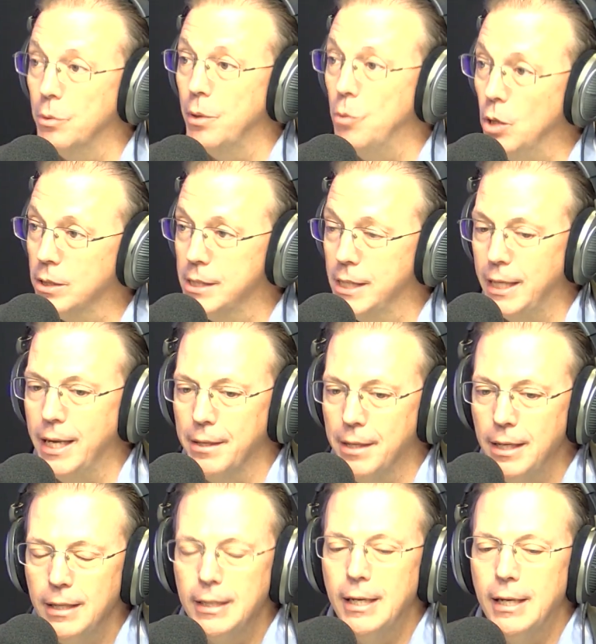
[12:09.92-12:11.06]
as we work
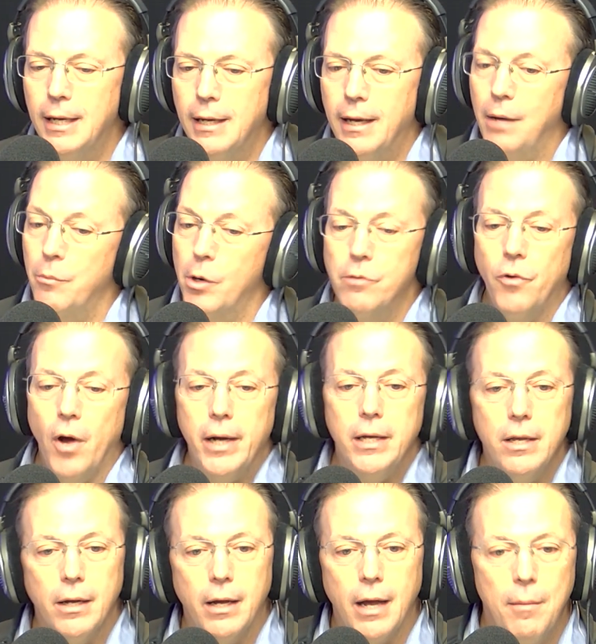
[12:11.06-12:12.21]
together. And we're inviting
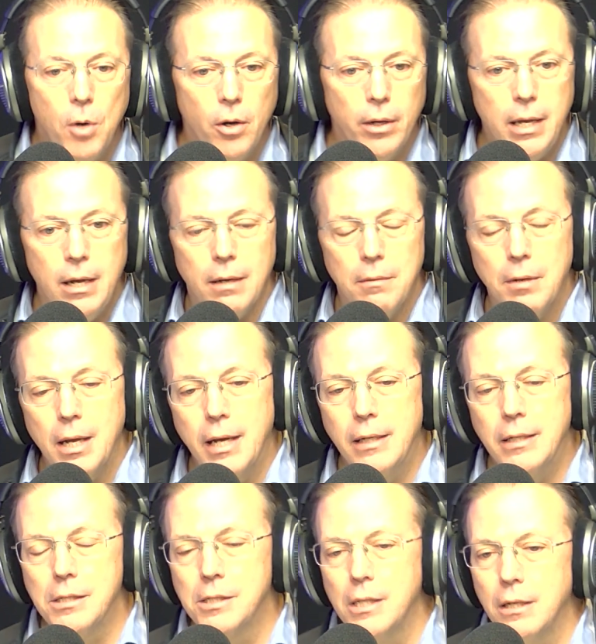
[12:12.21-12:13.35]
you to come on in
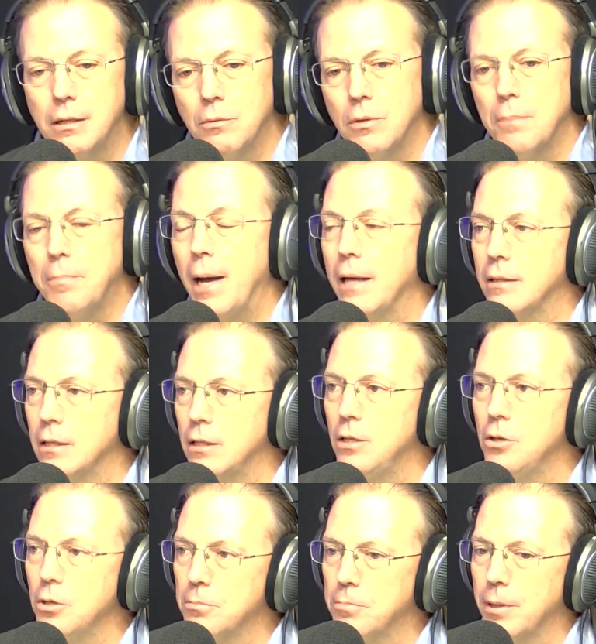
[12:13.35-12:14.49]
and consider the part that
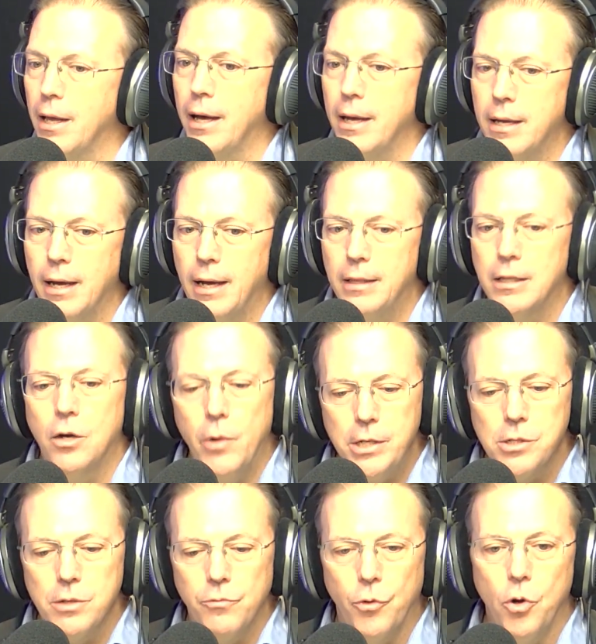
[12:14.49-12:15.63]
you could play. And the
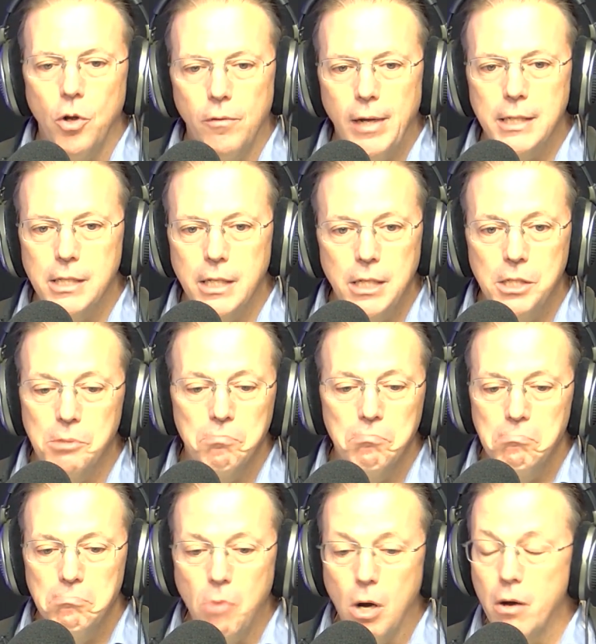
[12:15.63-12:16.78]
question for all of us is,
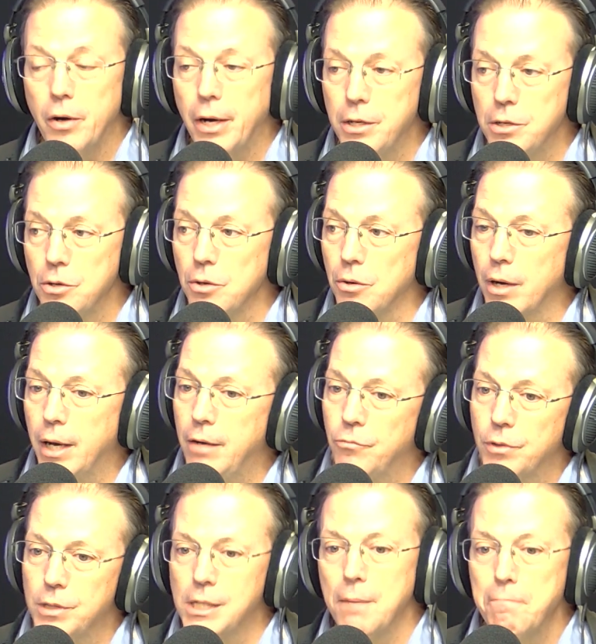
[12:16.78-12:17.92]
what could I do? And
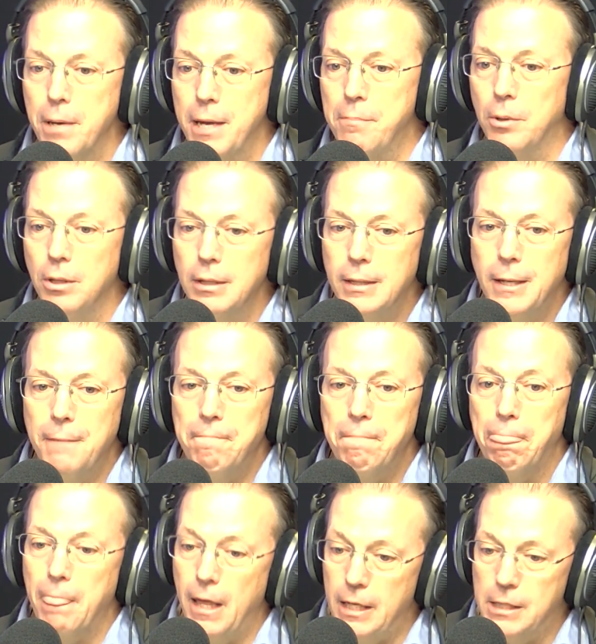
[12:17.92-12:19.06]
for some people,
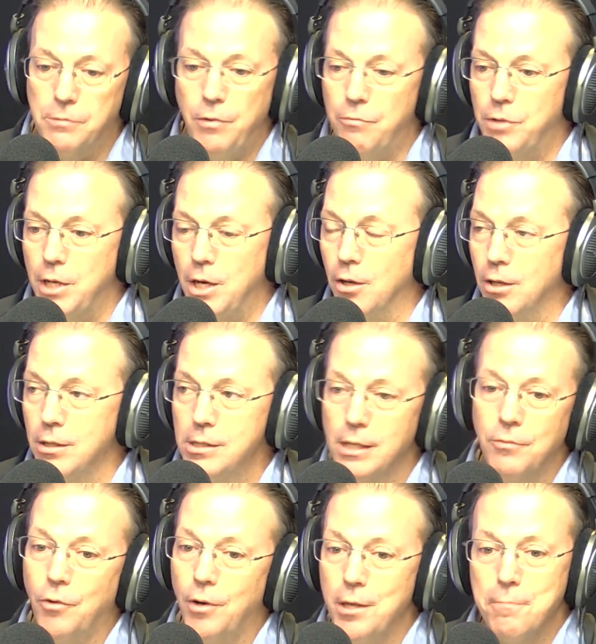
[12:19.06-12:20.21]
it's $50,
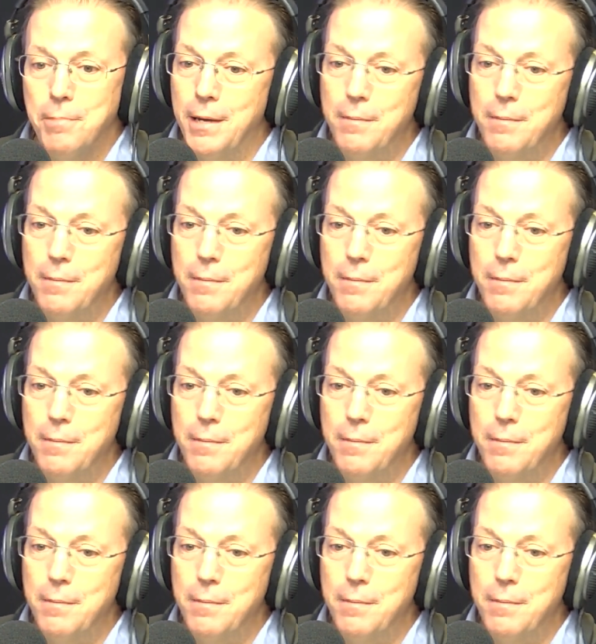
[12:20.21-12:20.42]
and for other